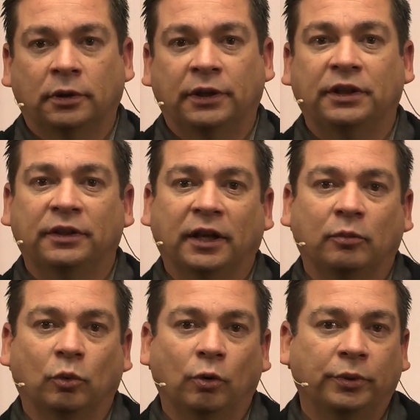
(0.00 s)
And in that
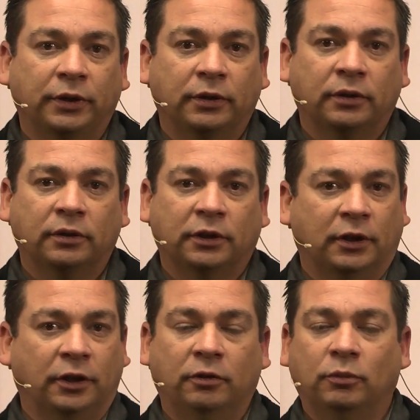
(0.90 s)
moment, it
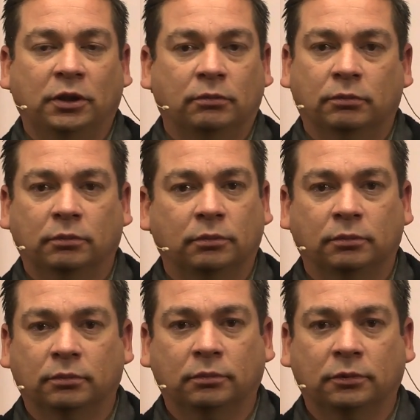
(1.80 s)
hit me.
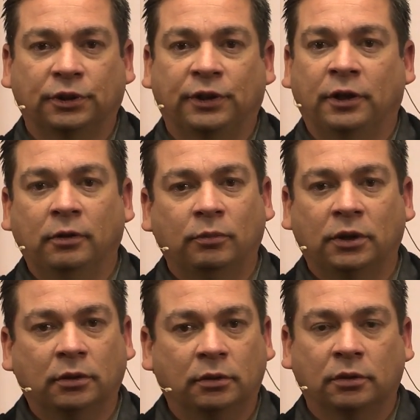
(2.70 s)
It hit me.